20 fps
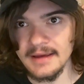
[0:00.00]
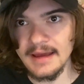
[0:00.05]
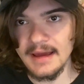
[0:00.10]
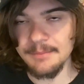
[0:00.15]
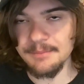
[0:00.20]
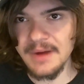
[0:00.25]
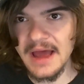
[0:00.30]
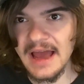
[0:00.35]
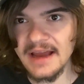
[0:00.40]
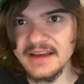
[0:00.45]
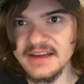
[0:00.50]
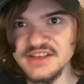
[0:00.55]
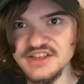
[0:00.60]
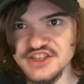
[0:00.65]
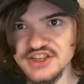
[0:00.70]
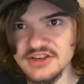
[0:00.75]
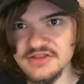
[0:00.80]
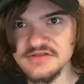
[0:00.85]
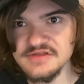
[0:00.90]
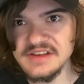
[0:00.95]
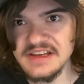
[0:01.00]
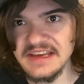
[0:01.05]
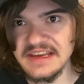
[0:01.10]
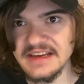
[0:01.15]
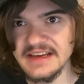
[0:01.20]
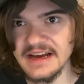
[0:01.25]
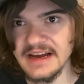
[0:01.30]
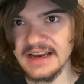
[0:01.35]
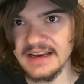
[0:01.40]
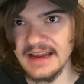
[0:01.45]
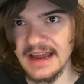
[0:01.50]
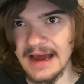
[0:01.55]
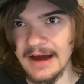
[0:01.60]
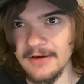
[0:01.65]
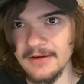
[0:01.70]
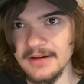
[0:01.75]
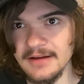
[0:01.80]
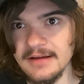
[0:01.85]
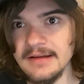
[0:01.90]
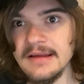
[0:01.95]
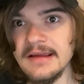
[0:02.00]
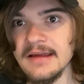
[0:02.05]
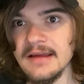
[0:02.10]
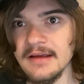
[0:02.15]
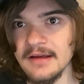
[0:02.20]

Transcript: Yeah, back in June, he got outed